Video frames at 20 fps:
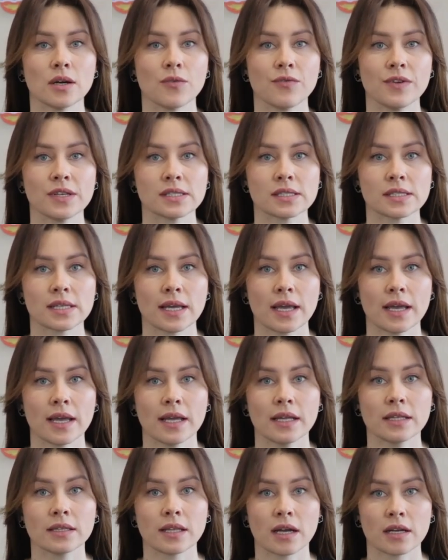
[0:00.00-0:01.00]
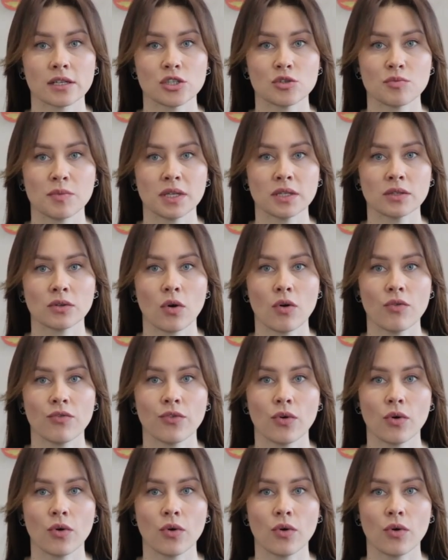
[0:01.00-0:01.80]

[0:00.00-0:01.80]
with the attachment of